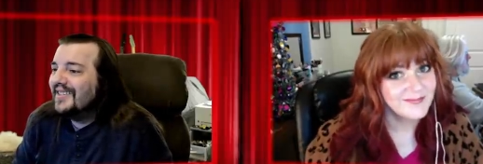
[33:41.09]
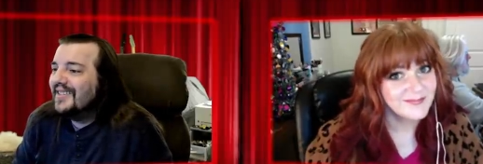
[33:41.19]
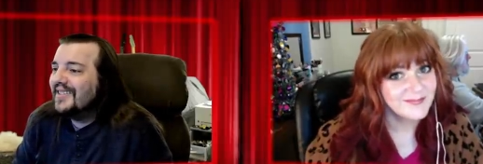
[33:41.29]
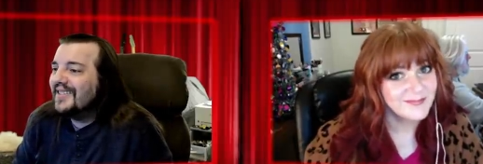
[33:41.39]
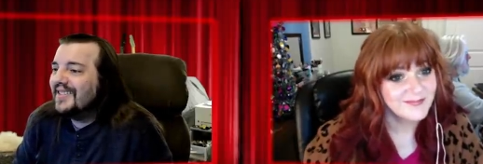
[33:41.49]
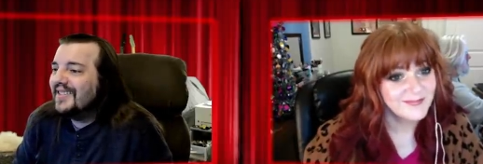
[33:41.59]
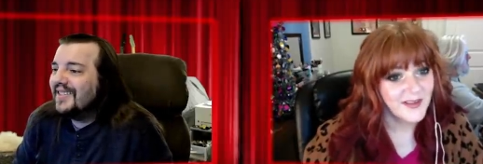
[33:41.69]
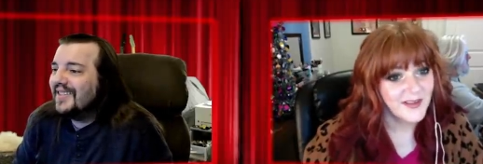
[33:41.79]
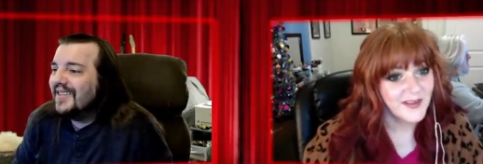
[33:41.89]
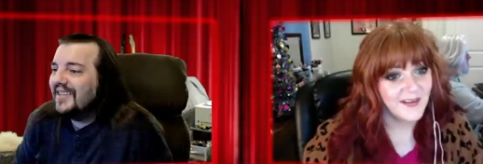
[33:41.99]
Speaker 1: Just
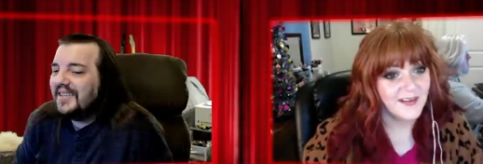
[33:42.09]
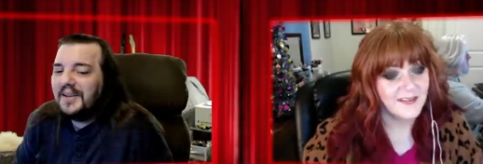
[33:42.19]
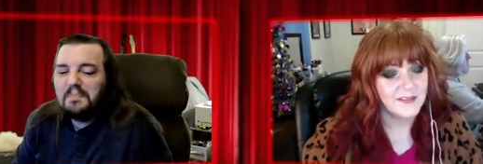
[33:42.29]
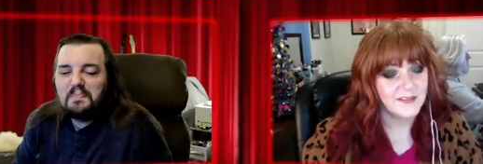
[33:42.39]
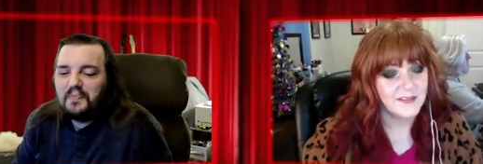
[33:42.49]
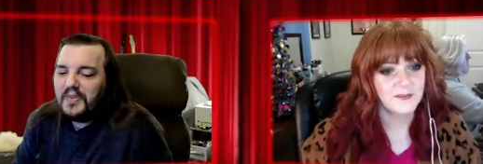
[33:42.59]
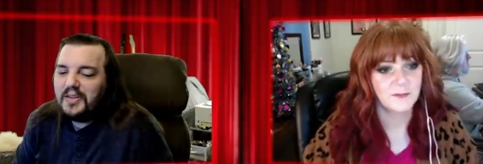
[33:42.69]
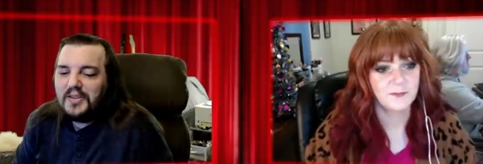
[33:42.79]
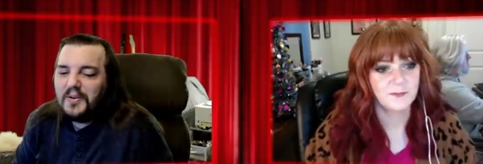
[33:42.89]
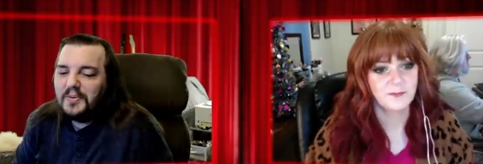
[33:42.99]
did
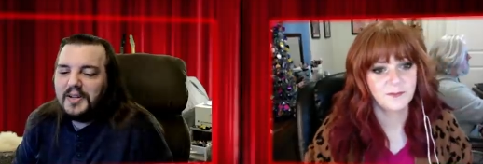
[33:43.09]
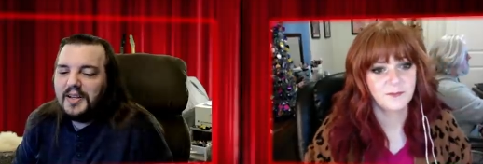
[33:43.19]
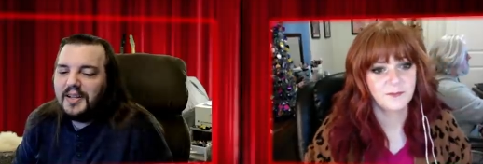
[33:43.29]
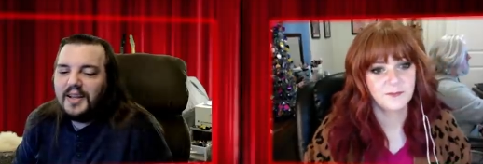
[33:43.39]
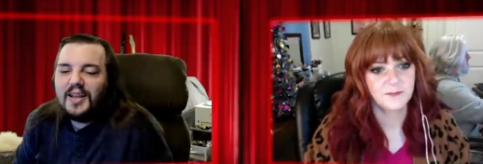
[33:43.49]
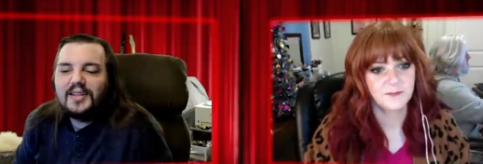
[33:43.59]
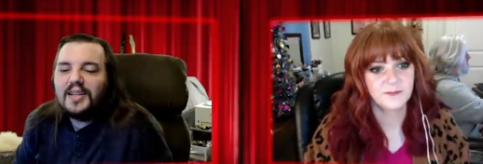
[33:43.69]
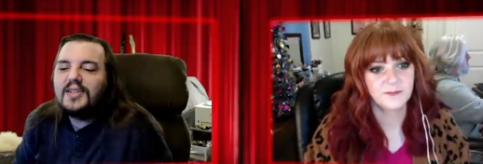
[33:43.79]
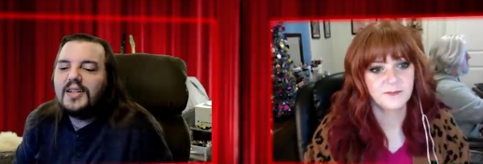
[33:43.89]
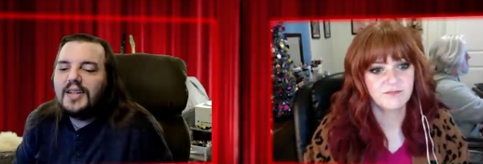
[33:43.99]
you
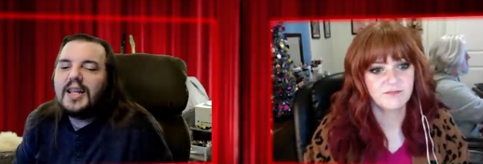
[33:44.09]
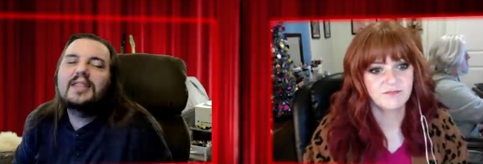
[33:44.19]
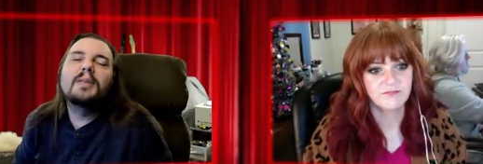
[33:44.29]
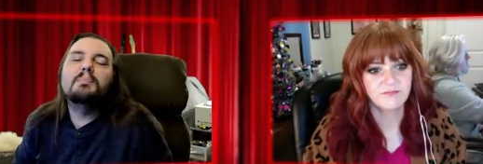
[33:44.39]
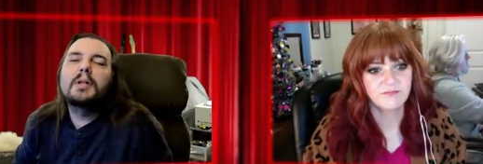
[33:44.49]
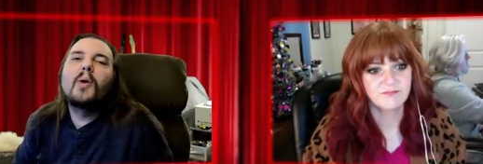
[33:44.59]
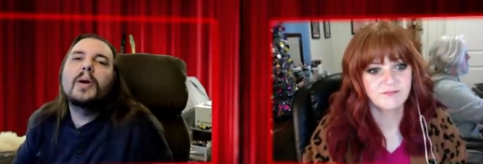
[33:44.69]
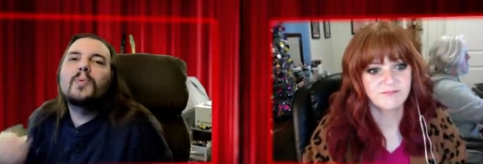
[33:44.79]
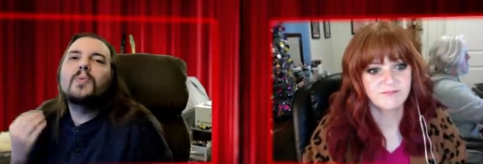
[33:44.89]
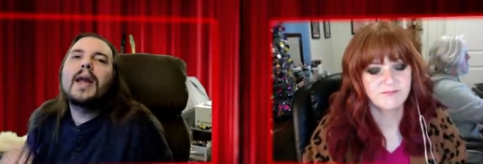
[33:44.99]
need the
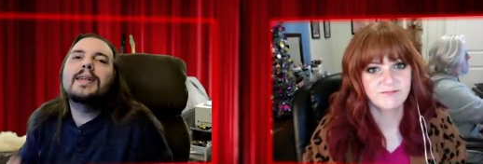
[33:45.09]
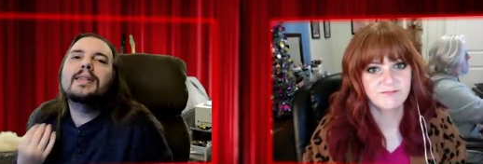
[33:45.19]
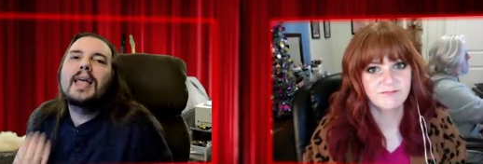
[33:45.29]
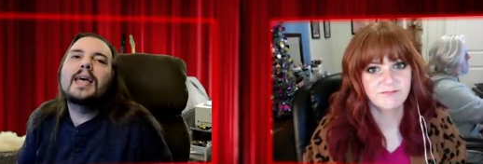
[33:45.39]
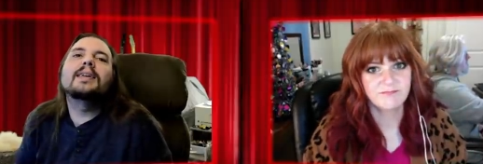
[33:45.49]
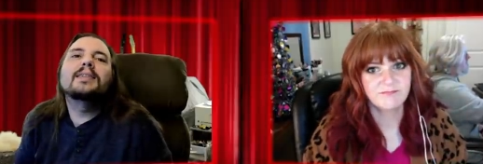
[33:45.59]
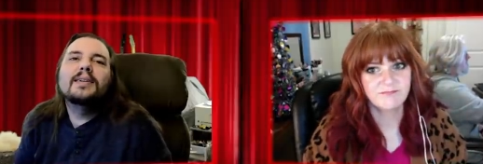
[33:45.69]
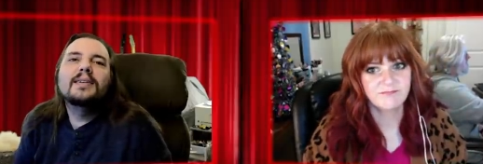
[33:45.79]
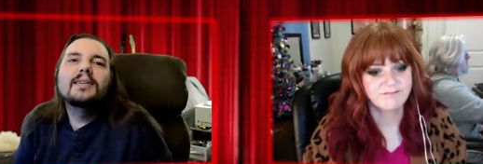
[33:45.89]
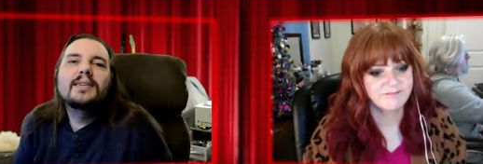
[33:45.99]
blowy right
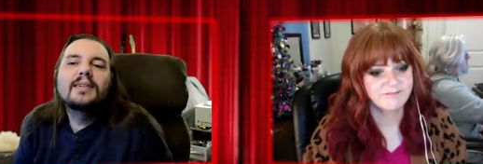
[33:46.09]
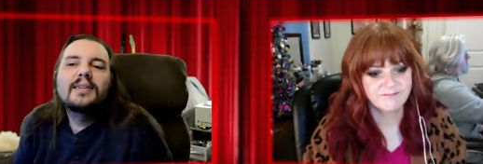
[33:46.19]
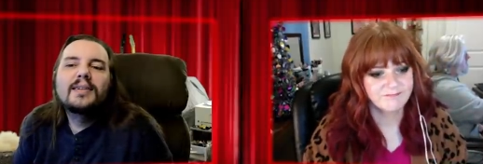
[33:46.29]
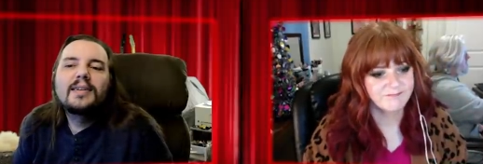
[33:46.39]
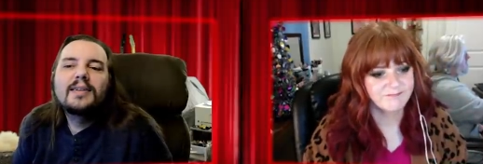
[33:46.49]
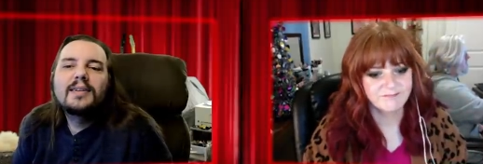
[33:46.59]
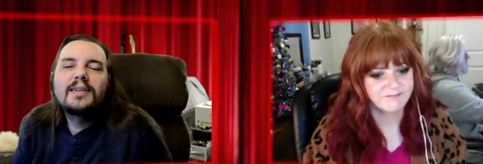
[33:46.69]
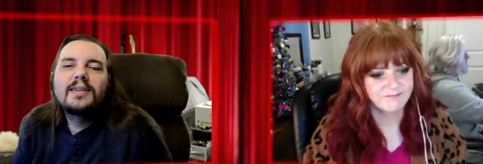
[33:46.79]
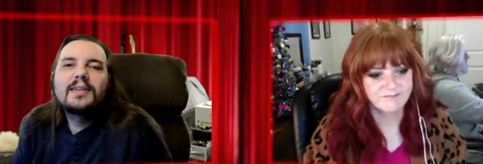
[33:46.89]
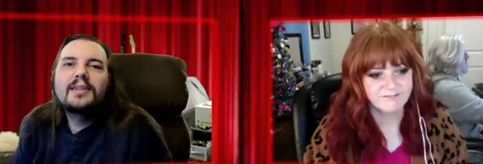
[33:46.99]
then?
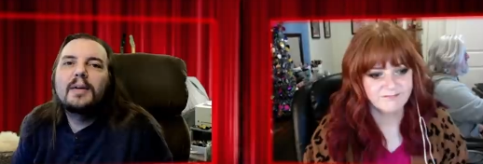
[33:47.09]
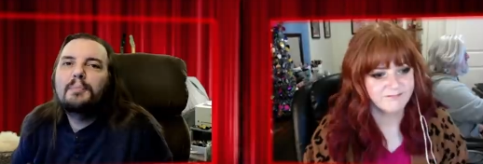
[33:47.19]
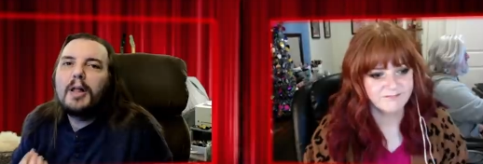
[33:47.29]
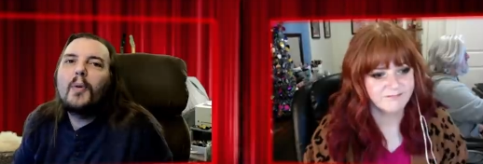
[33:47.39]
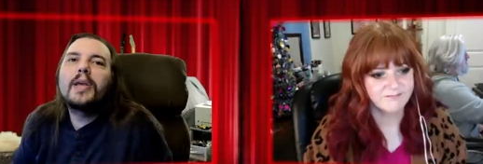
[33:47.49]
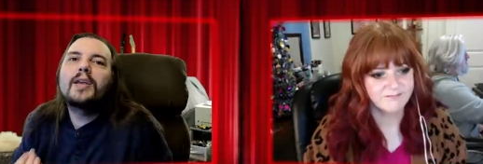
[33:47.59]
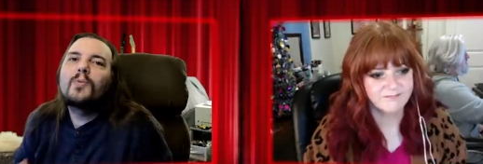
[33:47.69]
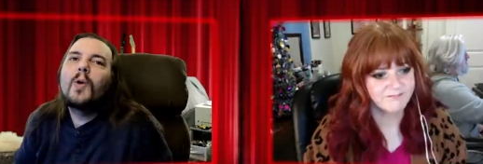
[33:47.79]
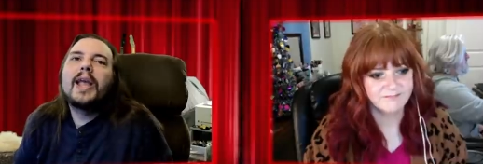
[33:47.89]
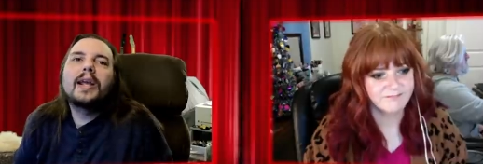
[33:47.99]
The blowy
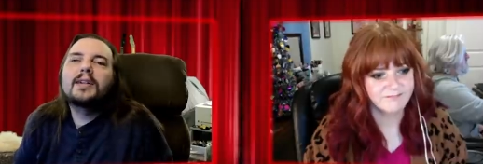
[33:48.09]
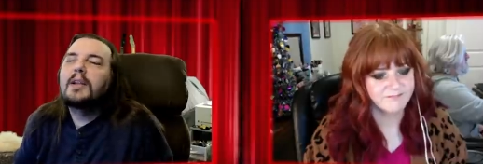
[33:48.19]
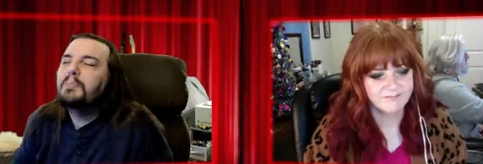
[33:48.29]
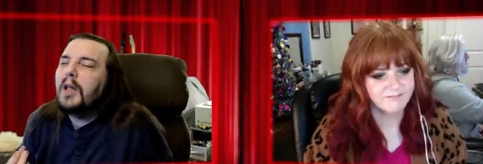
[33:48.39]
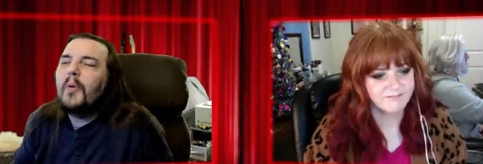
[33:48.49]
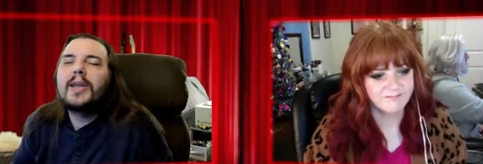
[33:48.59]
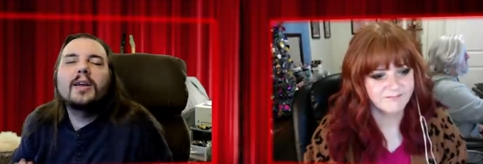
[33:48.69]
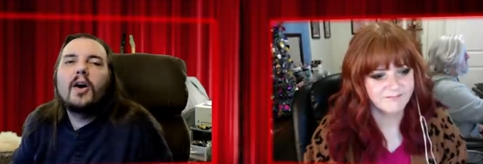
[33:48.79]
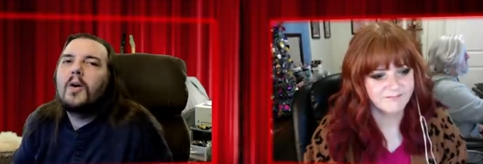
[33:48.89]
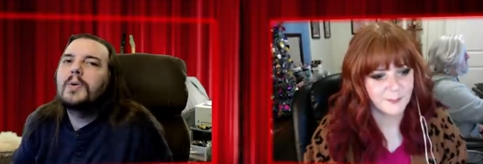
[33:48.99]
can wait. The
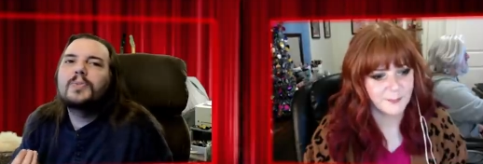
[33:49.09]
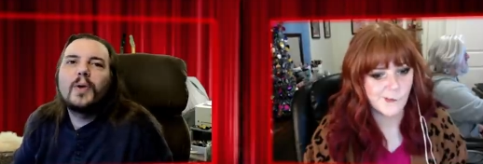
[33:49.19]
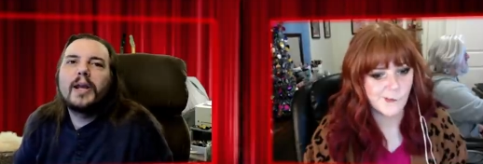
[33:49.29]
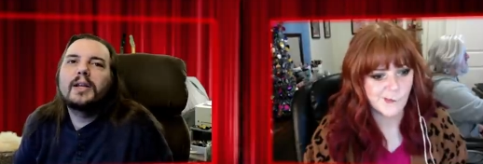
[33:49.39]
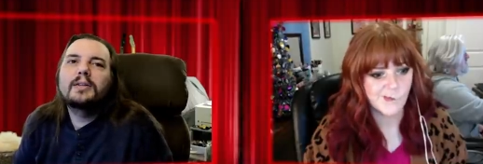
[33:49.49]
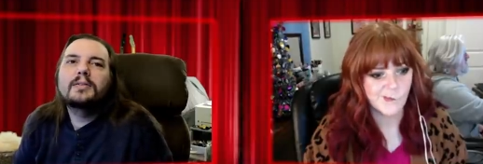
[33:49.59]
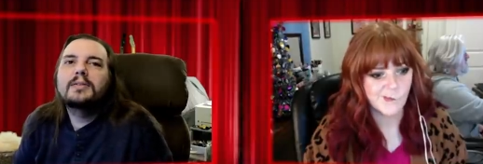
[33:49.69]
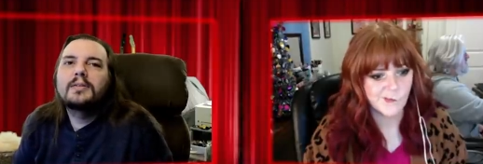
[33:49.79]
blowy can always wait.